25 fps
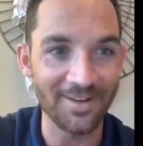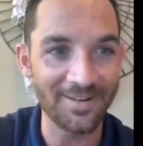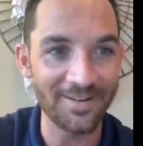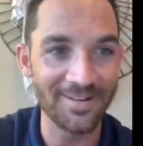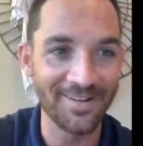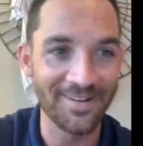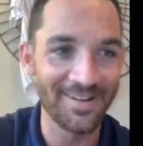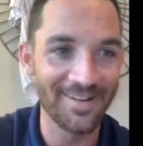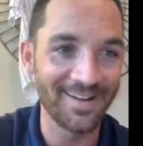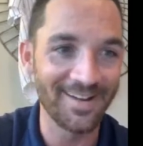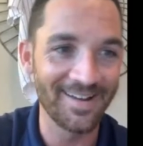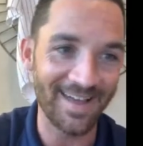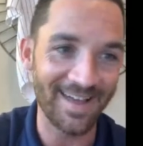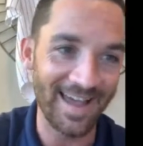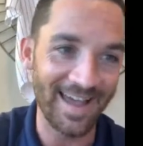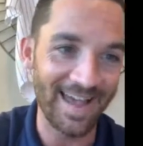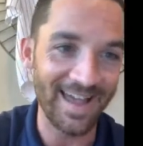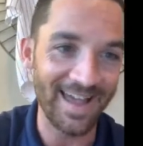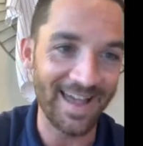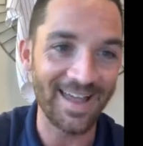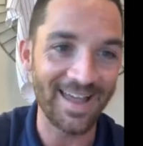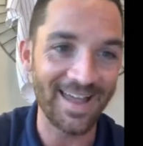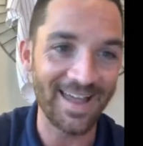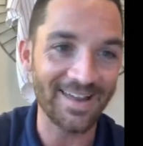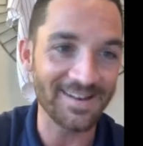Cullen,
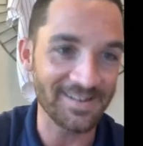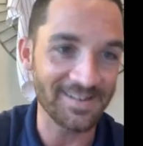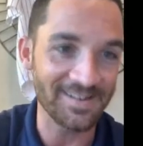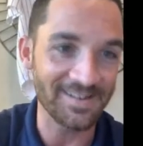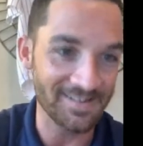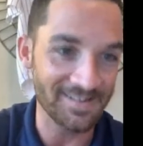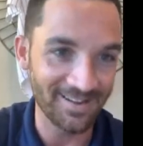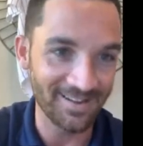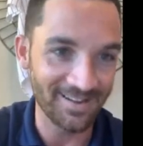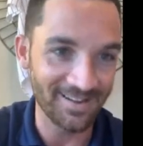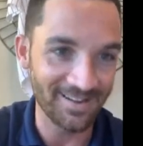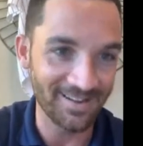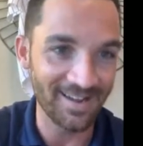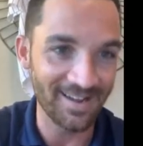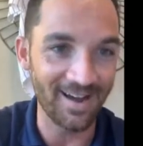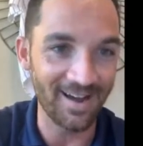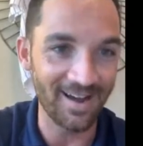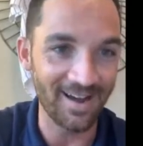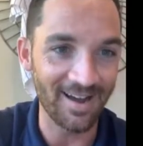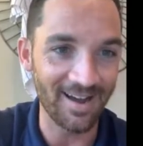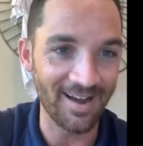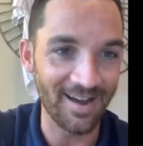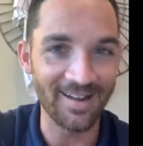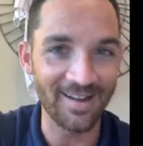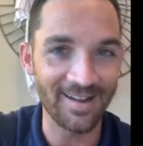and
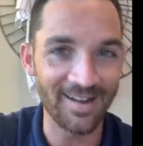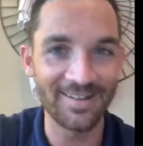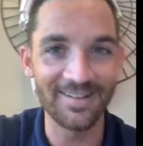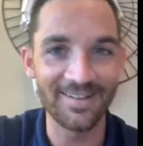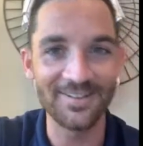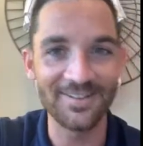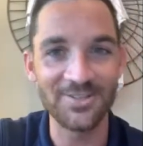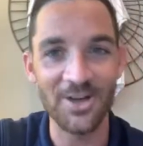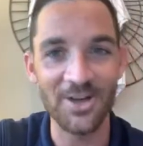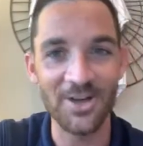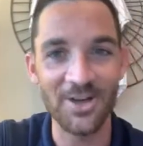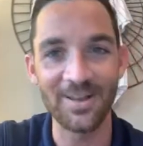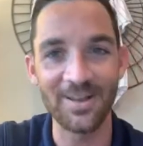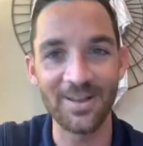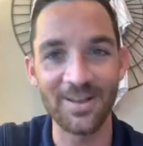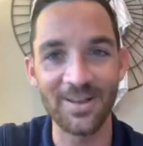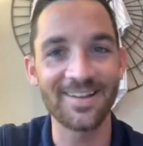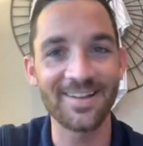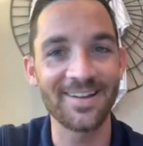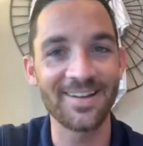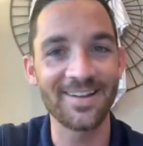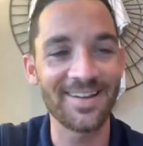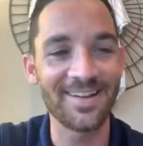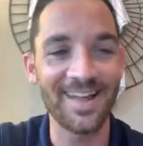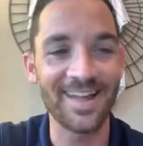
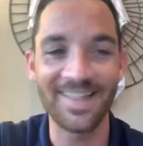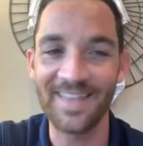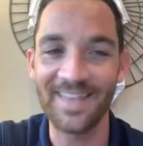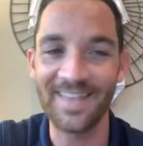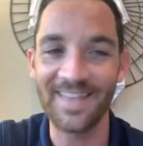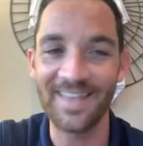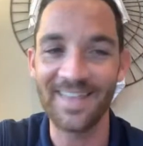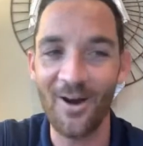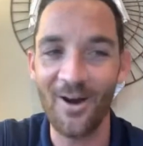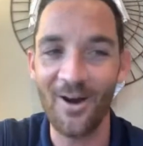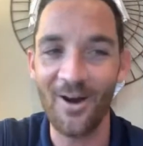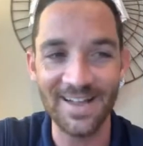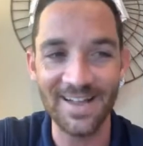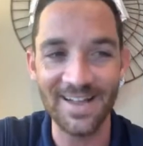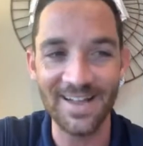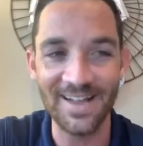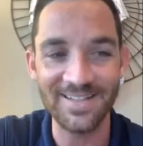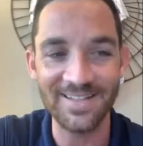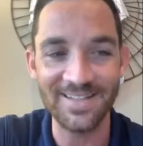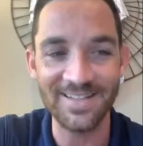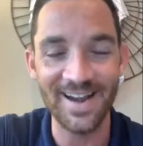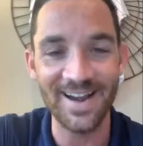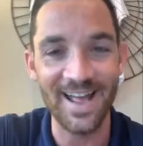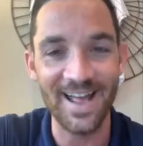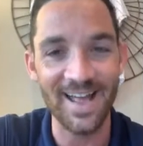Tony, and they all
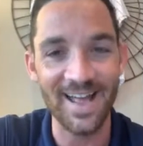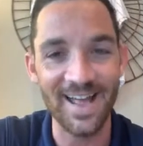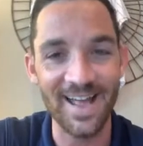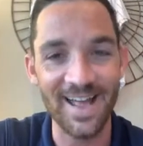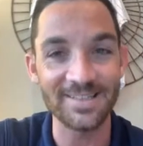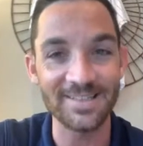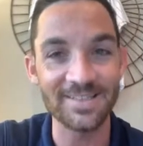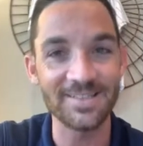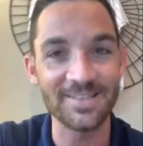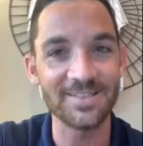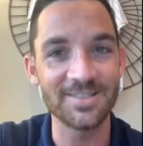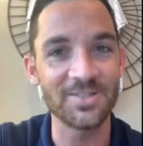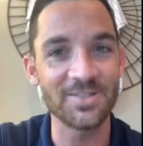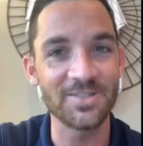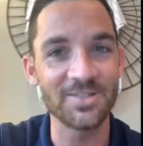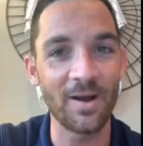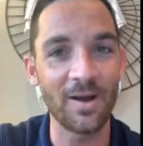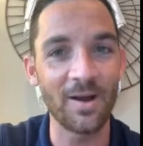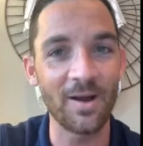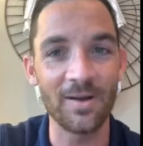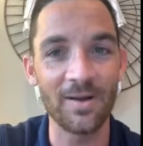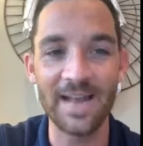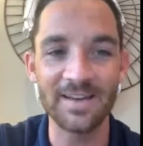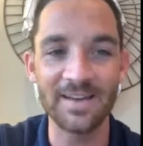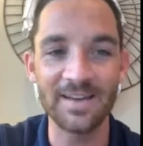had tight
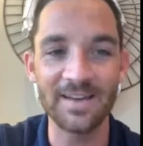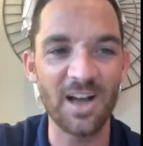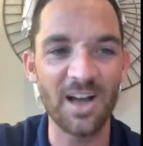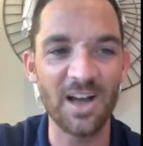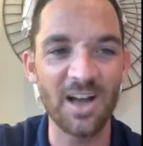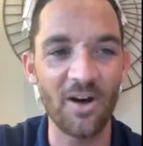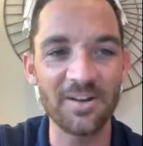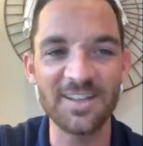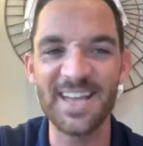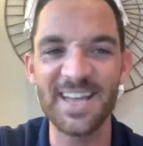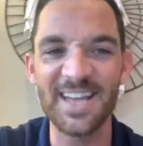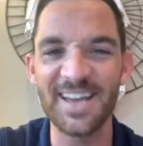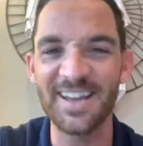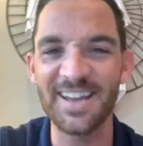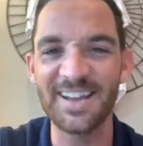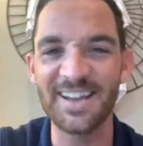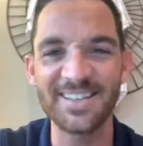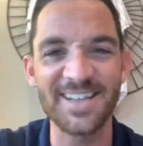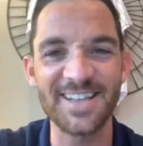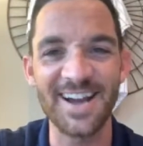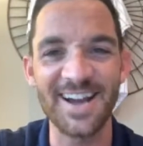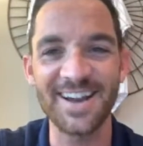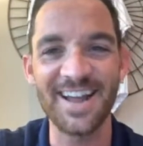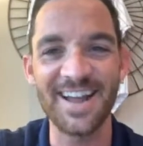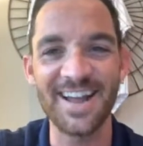ends. And Cullen had
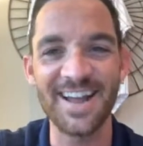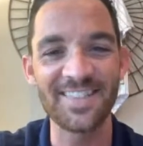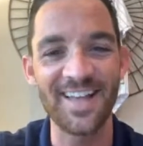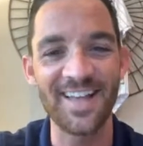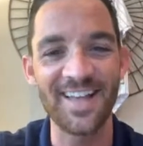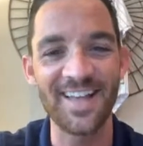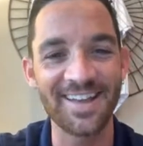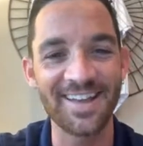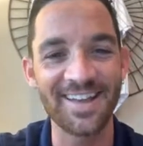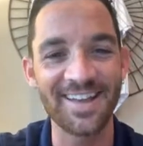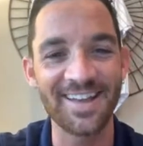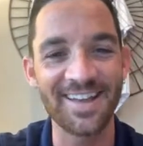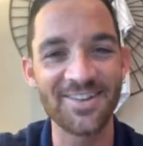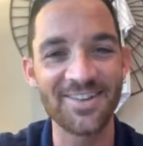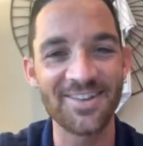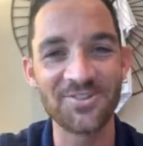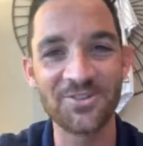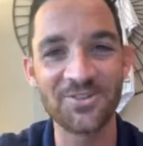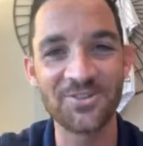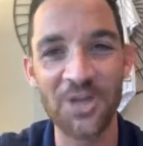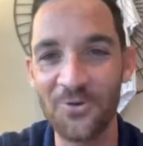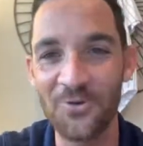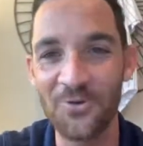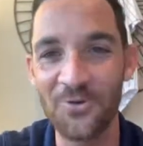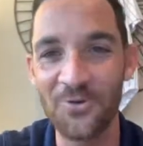taken a tight end like
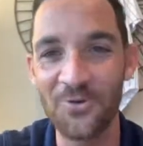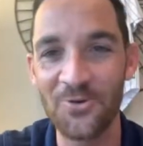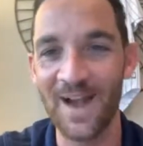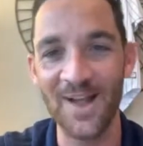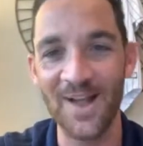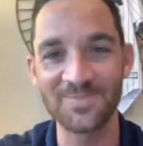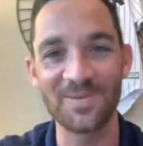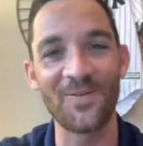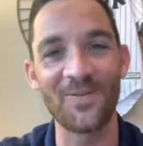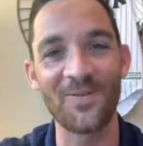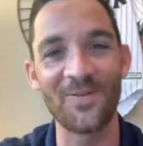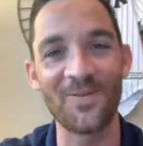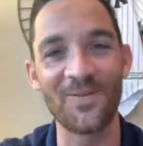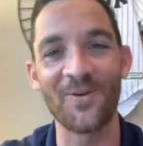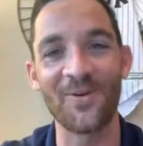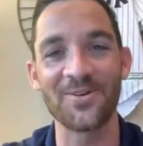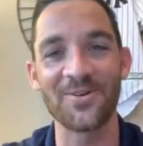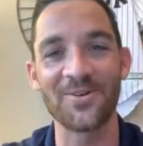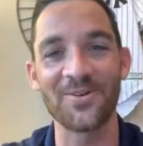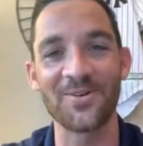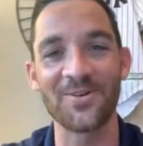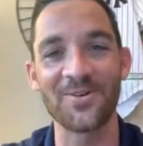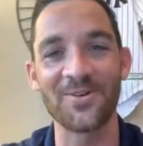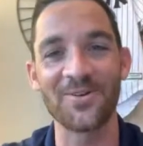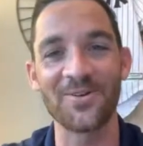2 rounds before.
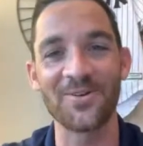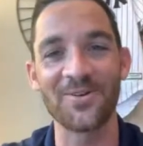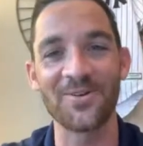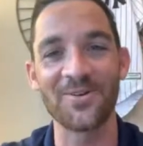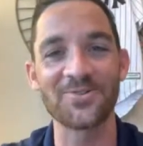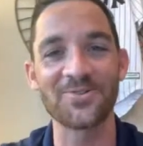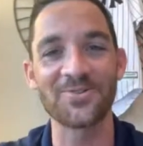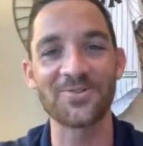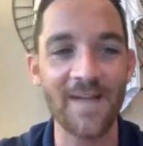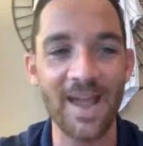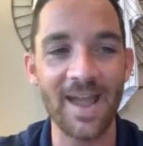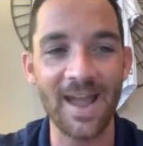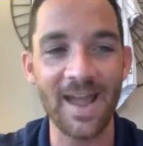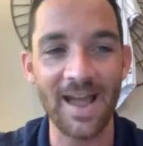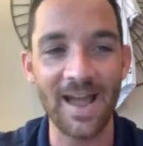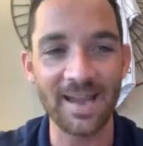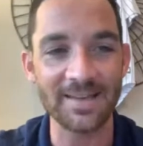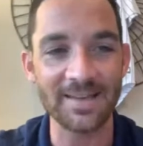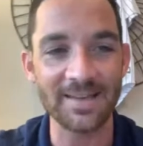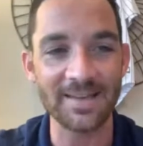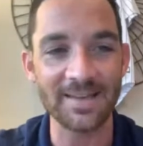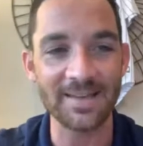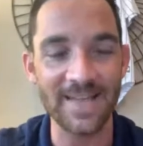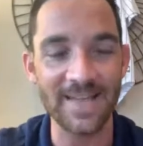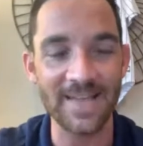So I was like, okay, I
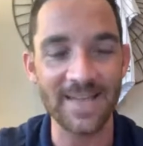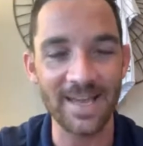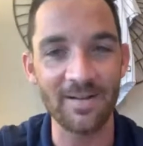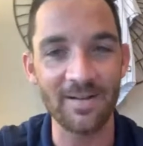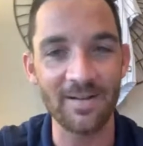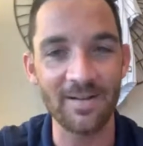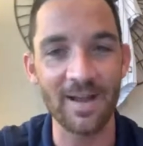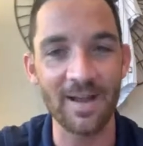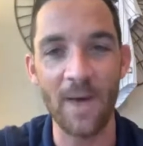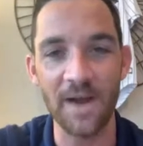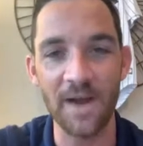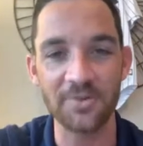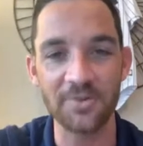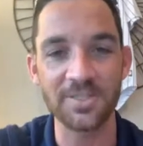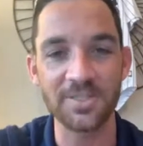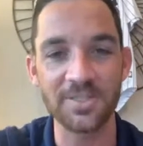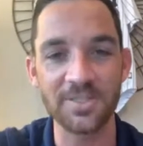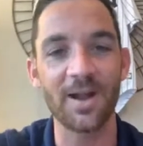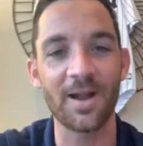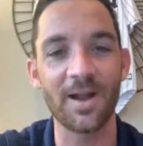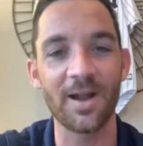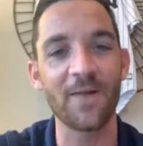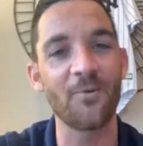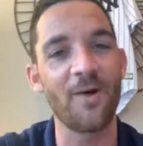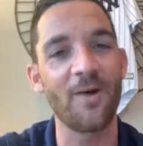can take like a wide
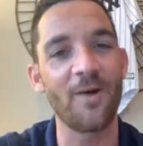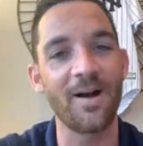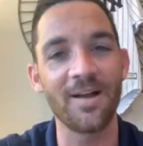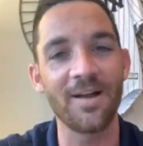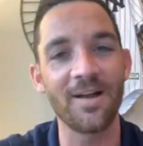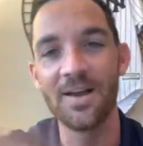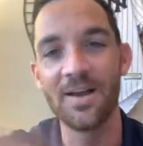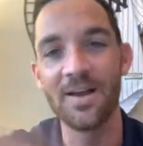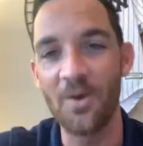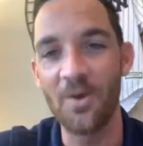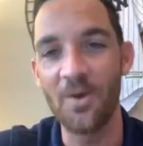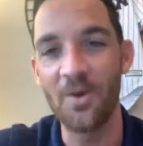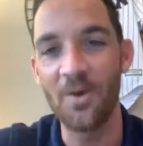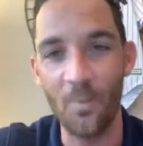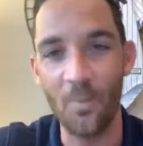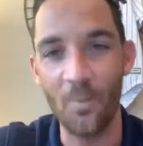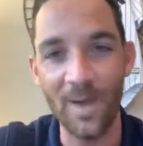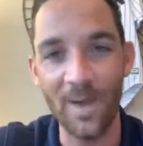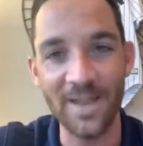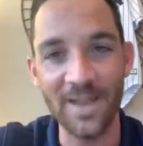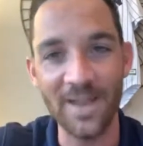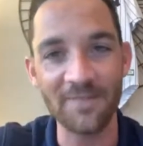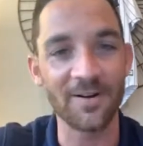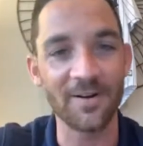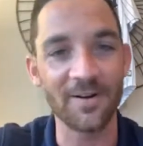receiver I want,
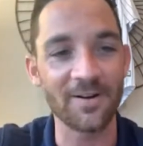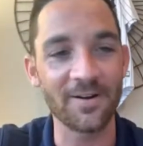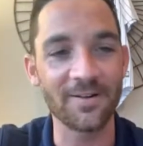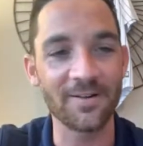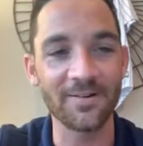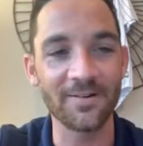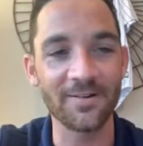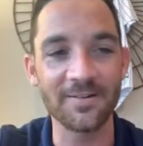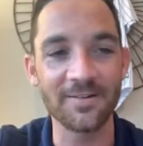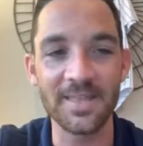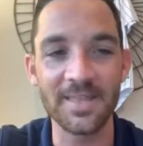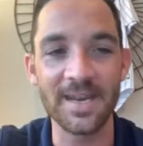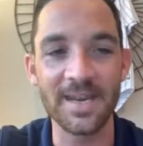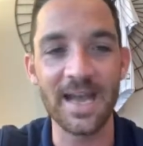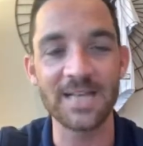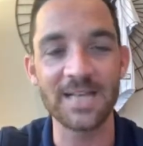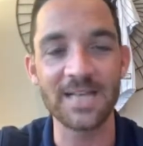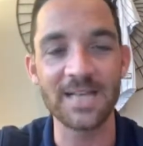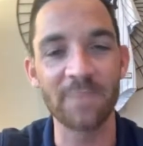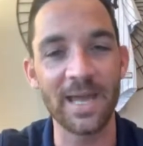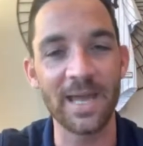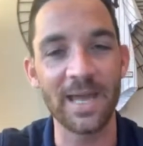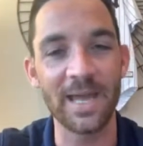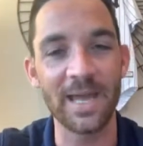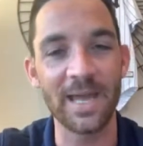wait for the next
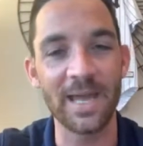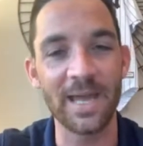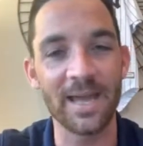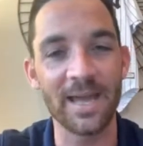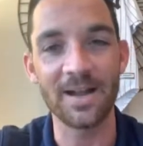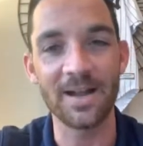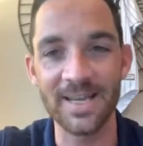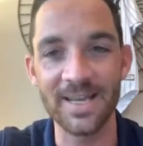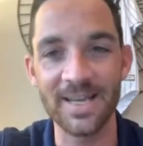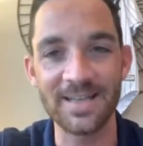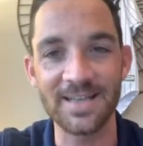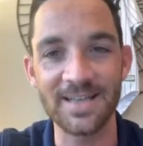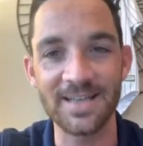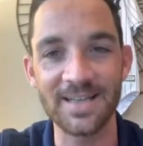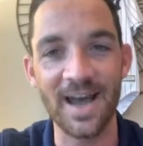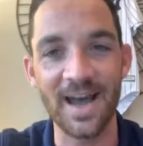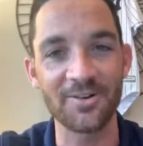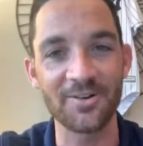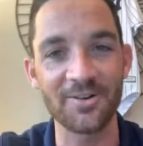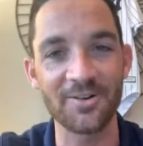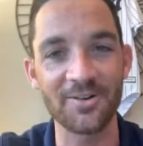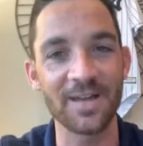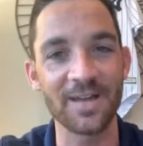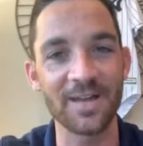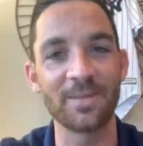pick, and I'll take Tyler
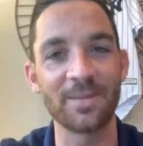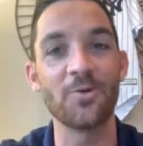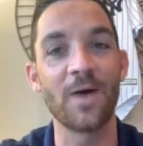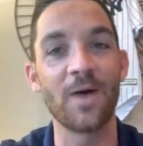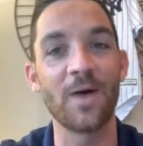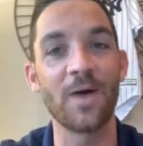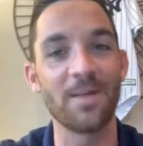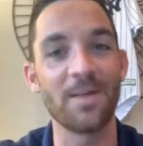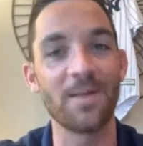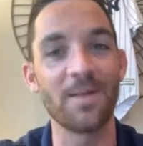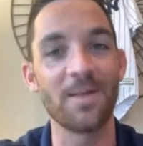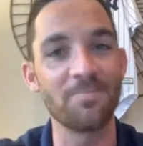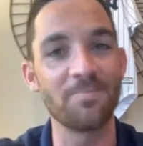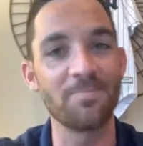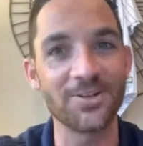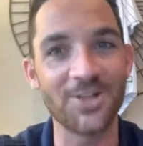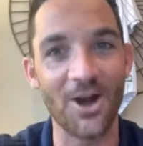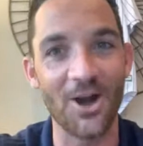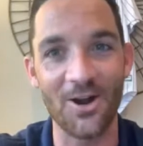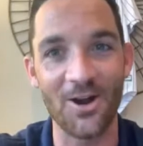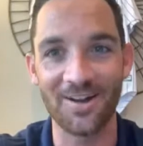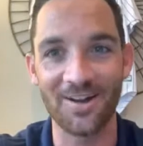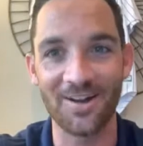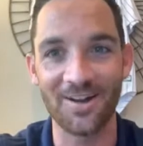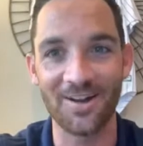Higbee, who I was
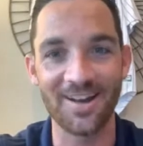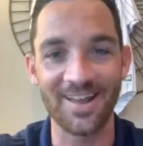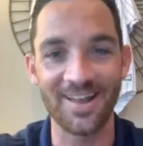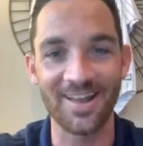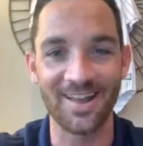targeting